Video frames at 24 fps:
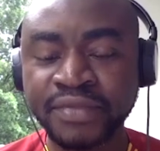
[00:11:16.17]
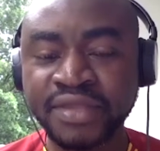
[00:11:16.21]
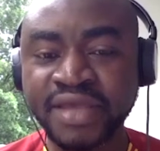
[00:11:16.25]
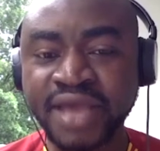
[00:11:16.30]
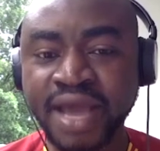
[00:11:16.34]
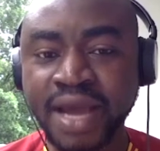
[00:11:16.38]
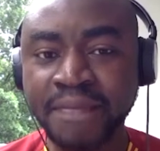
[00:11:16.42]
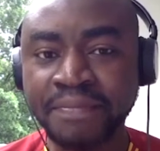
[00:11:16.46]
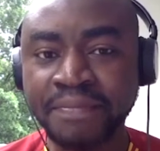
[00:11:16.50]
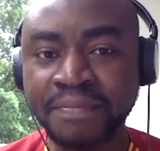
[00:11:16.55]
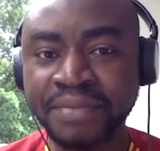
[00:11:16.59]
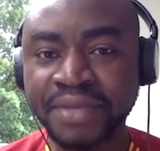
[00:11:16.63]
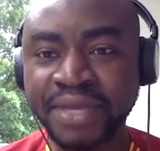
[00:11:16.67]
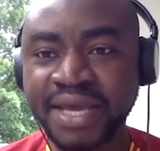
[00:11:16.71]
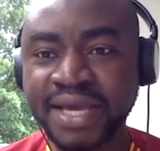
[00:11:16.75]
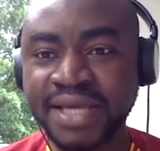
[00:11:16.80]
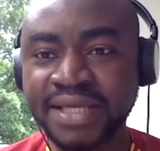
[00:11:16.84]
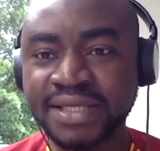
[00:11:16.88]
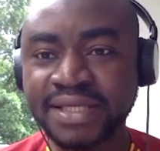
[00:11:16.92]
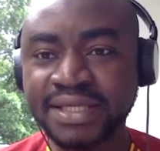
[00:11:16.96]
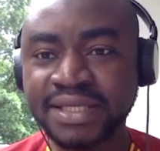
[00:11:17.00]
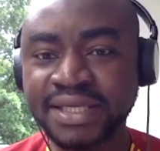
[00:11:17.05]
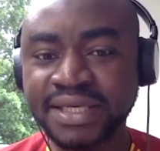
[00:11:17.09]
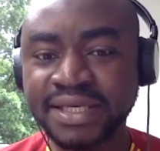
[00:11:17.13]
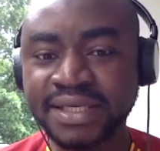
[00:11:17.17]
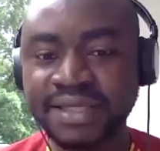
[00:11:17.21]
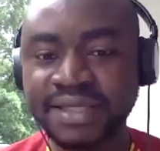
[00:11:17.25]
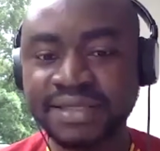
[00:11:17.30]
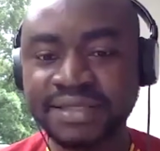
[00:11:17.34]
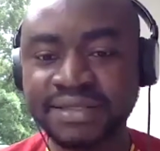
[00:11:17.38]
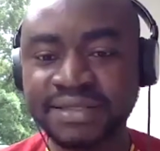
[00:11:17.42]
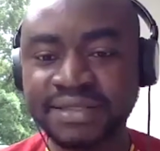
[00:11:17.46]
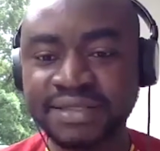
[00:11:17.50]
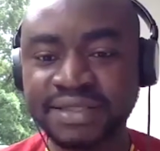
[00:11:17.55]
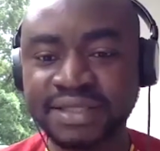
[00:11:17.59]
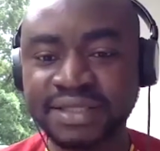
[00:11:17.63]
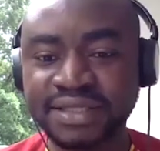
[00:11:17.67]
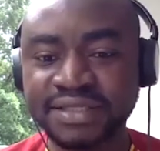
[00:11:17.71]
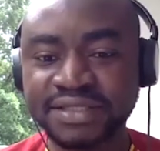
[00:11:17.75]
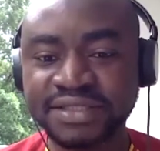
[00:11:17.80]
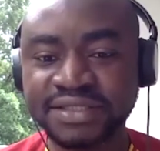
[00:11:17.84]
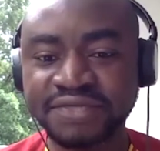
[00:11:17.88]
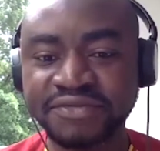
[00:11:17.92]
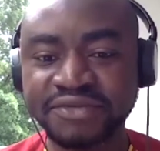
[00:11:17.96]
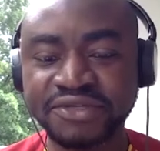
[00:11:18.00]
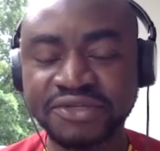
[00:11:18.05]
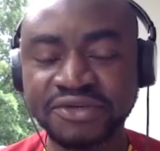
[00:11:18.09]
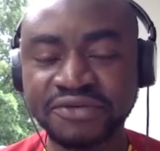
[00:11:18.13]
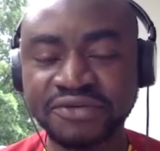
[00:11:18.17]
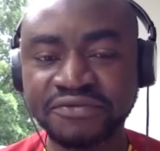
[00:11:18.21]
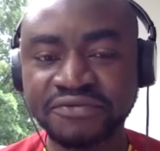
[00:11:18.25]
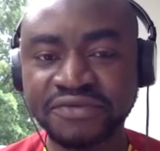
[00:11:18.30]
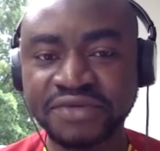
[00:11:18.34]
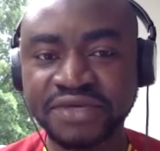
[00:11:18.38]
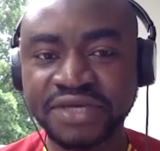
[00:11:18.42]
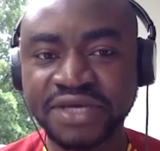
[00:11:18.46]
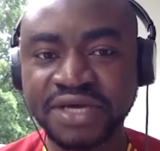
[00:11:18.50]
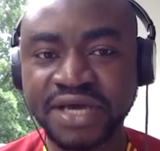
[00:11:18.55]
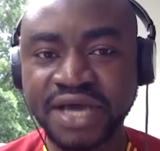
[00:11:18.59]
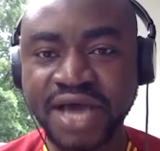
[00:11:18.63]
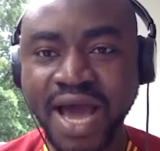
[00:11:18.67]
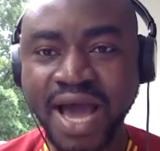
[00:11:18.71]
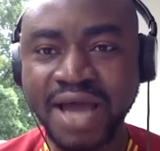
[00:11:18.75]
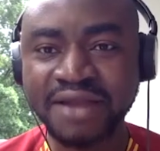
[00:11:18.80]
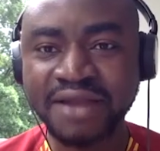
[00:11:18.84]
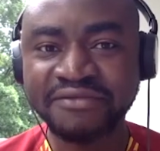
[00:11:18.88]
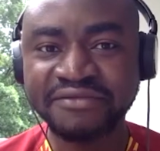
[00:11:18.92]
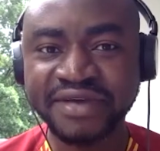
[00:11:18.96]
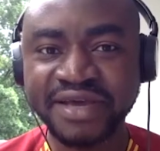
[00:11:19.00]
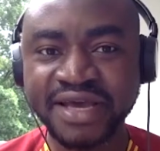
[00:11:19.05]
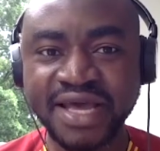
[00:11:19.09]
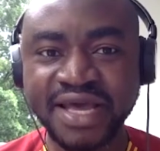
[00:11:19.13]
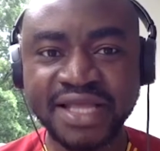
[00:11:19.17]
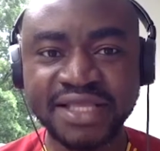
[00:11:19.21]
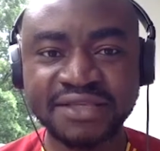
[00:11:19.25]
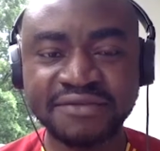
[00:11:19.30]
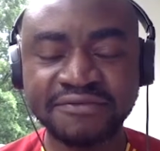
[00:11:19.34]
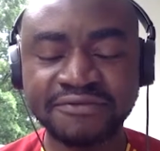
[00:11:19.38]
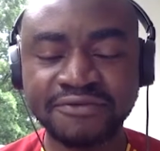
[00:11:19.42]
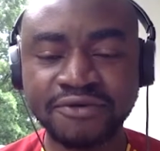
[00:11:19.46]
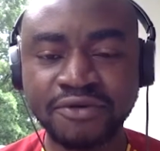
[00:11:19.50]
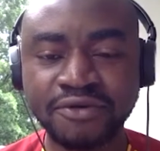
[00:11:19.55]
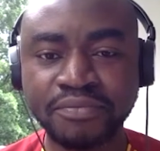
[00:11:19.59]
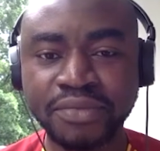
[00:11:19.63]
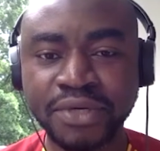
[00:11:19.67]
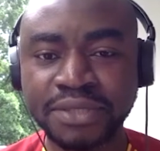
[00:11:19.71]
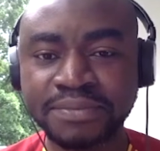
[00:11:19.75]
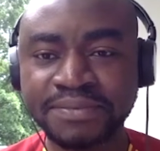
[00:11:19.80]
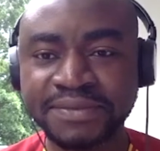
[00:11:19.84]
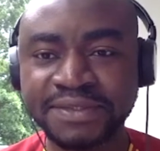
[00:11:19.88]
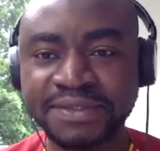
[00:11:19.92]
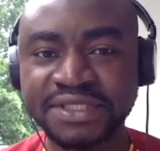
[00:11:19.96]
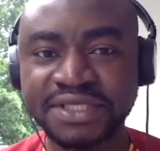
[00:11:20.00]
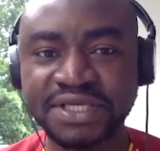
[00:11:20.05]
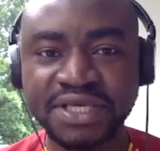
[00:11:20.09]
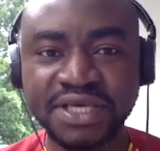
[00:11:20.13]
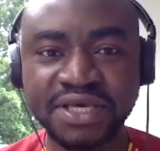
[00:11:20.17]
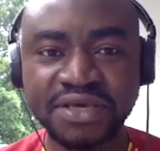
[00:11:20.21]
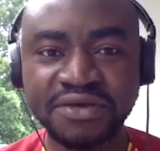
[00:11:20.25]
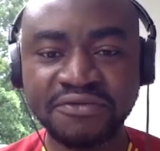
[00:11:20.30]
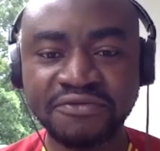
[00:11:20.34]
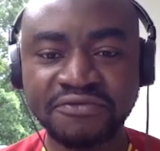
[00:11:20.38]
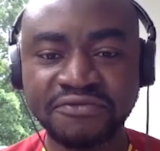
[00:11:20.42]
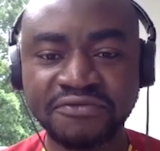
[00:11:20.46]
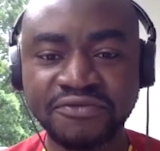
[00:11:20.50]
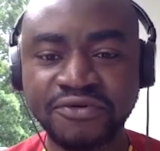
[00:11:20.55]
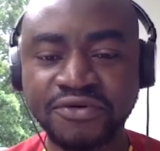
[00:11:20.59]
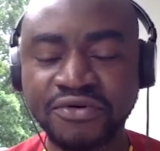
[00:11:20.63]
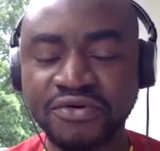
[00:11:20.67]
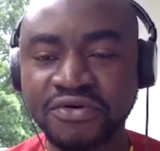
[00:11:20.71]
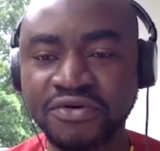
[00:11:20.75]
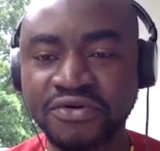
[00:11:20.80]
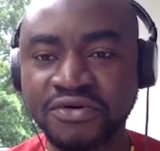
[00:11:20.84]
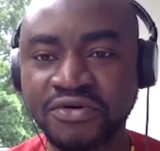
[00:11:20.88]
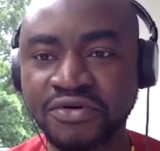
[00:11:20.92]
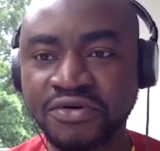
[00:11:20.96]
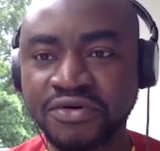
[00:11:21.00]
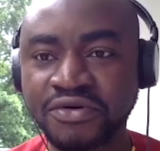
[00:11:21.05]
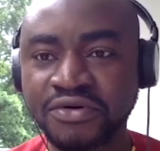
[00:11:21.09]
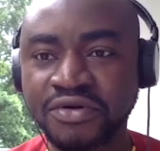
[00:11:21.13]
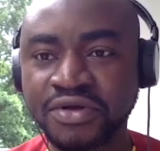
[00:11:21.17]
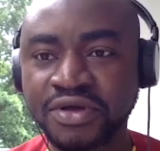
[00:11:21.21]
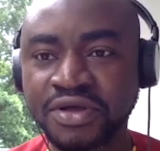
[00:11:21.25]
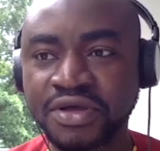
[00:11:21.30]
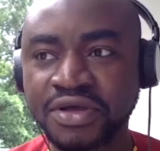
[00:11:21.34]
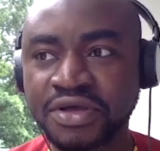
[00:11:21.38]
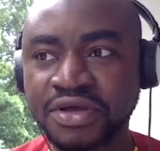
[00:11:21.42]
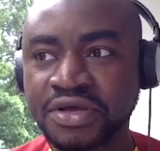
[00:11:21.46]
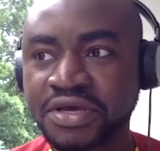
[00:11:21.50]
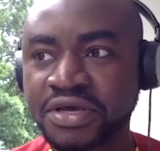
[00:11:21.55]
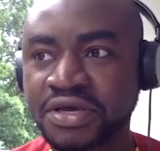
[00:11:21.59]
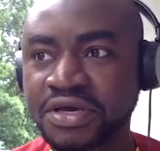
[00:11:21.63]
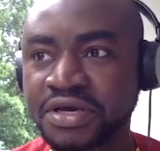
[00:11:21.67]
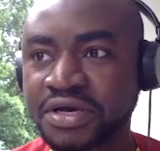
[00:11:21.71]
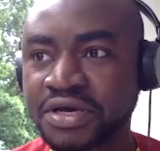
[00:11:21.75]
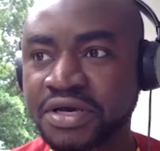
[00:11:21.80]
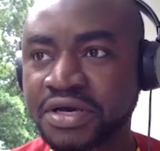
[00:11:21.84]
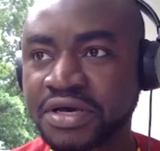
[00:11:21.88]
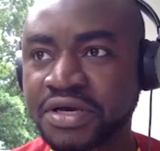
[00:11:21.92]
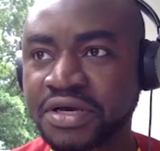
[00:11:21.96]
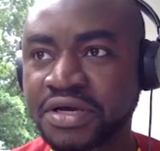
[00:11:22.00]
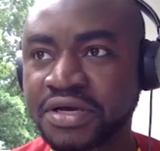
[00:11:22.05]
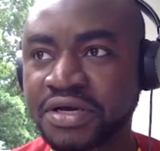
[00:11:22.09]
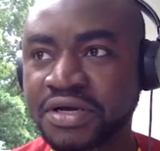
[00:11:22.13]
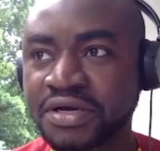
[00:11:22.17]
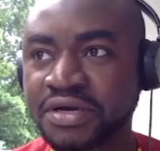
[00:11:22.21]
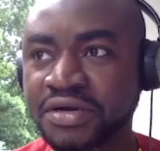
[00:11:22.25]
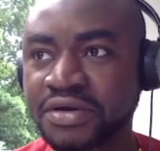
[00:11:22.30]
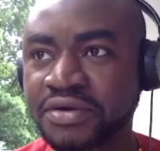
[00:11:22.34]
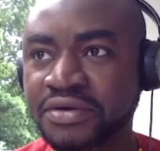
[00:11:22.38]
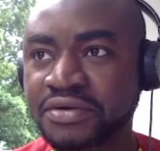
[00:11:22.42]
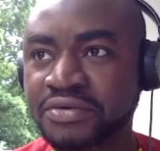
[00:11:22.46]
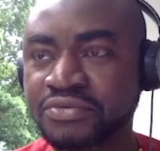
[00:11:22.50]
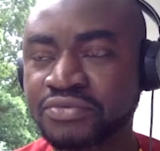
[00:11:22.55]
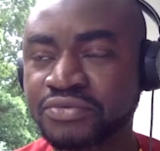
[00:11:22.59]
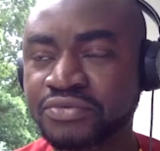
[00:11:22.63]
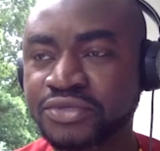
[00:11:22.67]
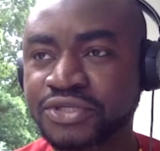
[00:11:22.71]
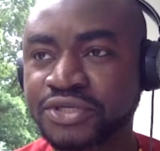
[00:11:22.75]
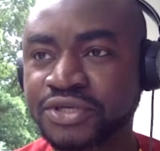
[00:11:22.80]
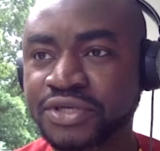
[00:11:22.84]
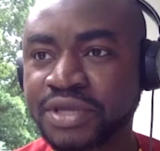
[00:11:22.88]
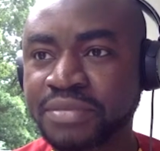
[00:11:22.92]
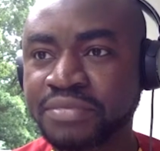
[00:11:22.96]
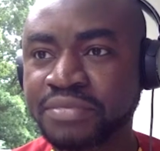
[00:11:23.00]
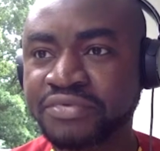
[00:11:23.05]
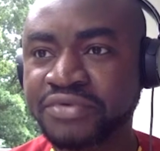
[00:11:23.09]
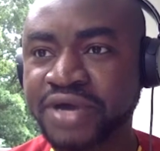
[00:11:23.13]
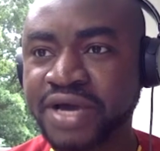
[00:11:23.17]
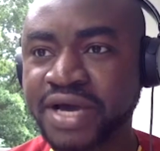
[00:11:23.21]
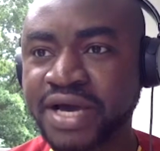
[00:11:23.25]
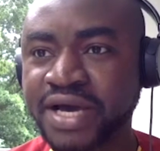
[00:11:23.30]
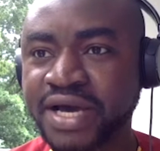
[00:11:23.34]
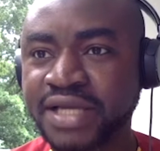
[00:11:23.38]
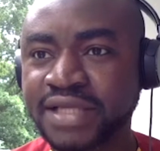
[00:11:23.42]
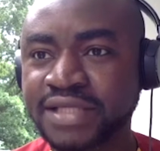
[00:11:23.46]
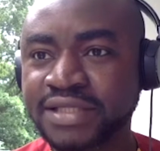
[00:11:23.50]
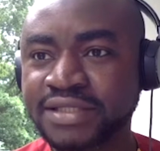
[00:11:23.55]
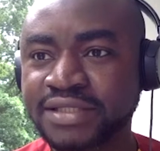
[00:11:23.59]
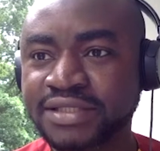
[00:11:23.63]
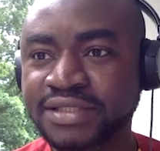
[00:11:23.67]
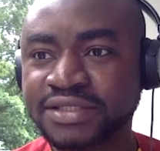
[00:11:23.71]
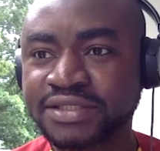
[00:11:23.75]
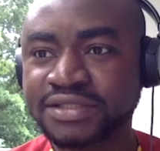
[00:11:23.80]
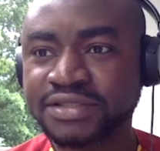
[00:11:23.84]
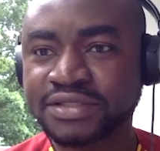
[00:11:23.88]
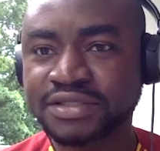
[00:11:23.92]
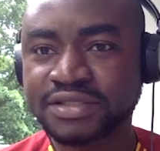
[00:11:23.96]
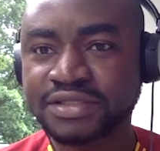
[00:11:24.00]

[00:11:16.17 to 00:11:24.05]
They appeared in a series of adverts for Pepsi, for which other brands?